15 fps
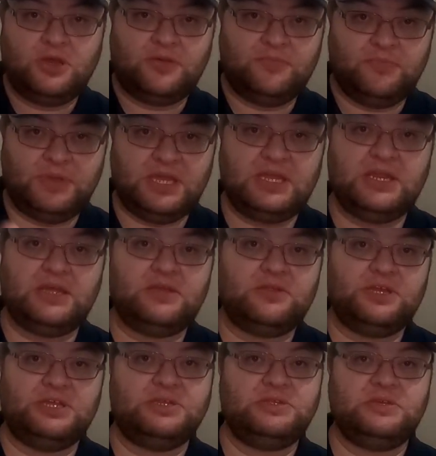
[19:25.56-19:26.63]

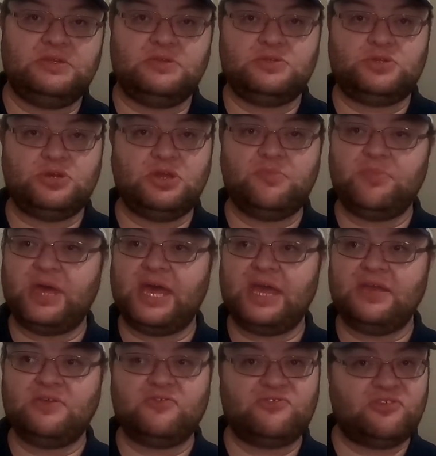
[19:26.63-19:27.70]
immediately took it
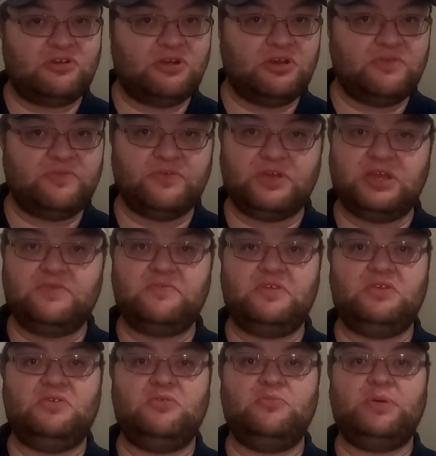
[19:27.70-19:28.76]
back. Sorry for giving
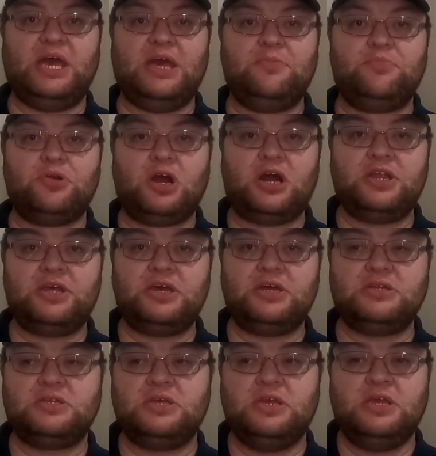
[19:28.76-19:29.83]
you a bad
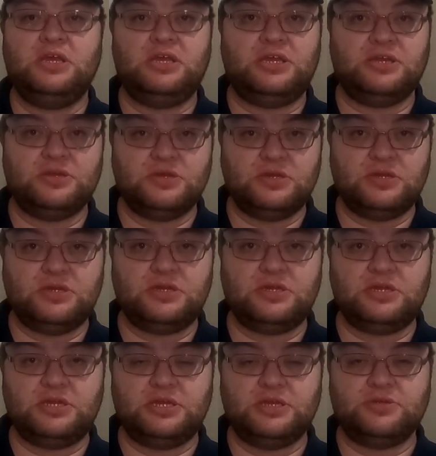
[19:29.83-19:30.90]
product.
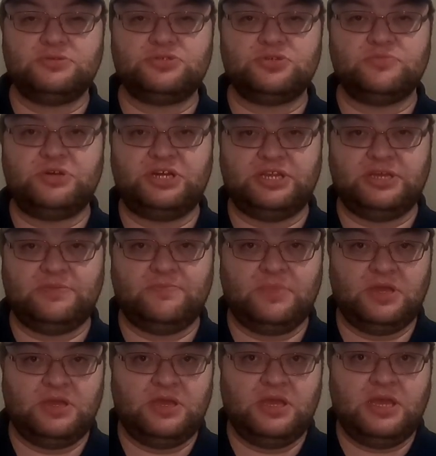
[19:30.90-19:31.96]
Here's your money.
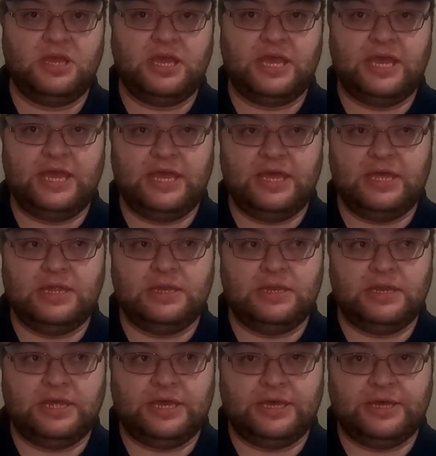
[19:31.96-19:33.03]

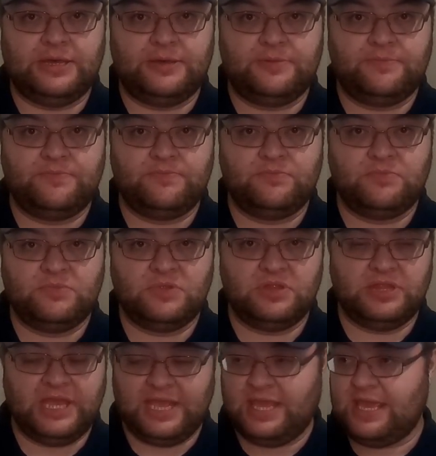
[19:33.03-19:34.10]
And
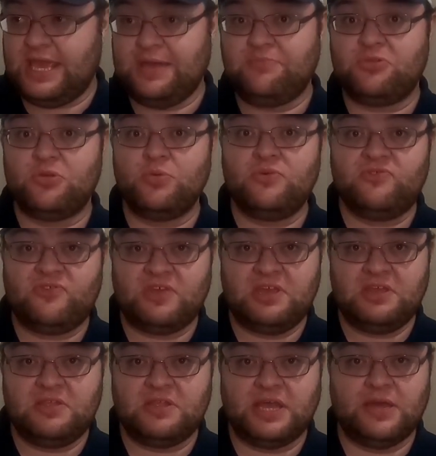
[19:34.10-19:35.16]
they kept the
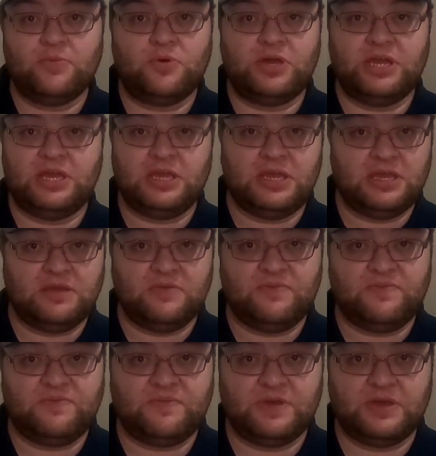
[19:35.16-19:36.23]
receipt. That way,
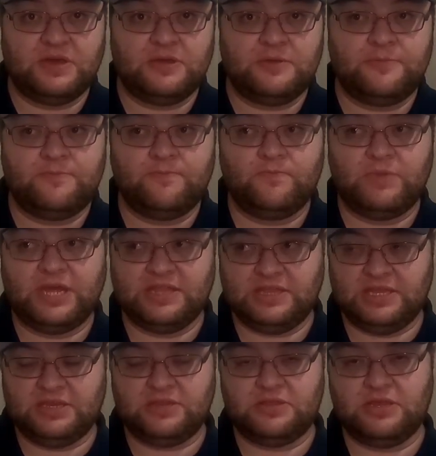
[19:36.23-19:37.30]
if at
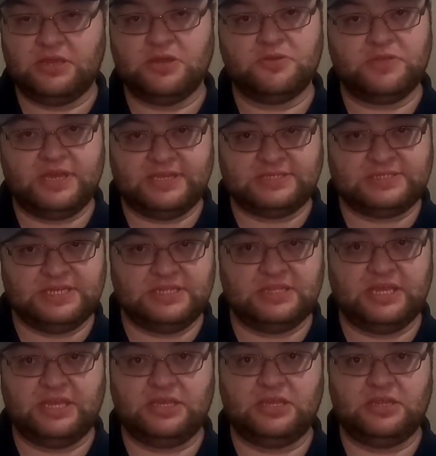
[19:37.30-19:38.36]
the end of the year they said
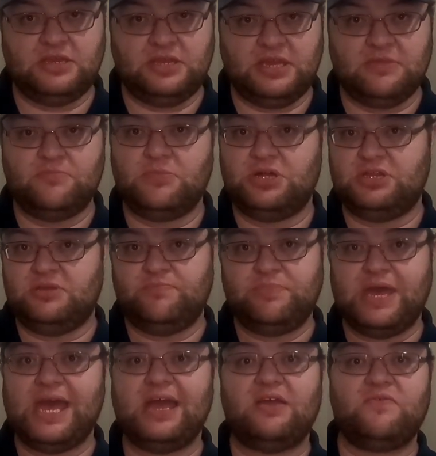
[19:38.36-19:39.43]
they can get money
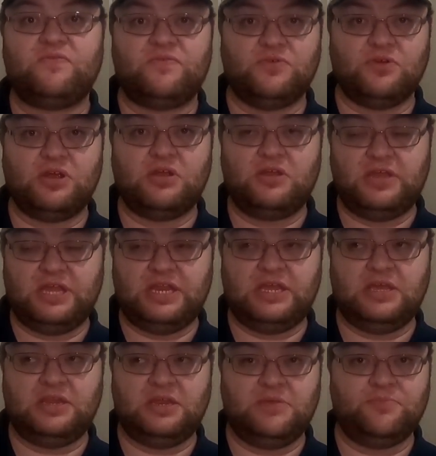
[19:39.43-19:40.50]
back for
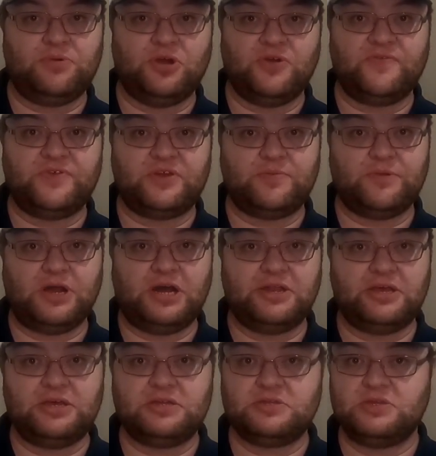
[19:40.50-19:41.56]
getting an imperfect
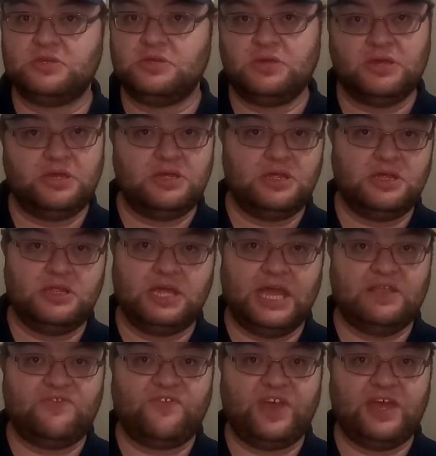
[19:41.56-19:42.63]
product,
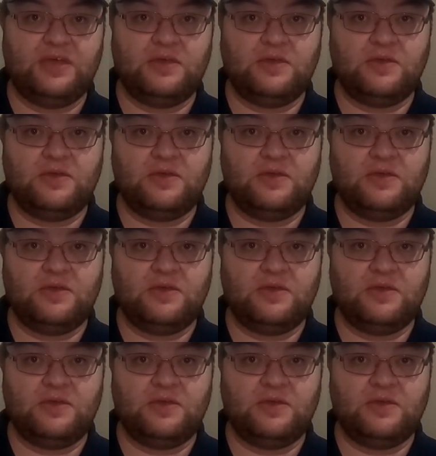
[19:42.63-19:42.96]
that's fine.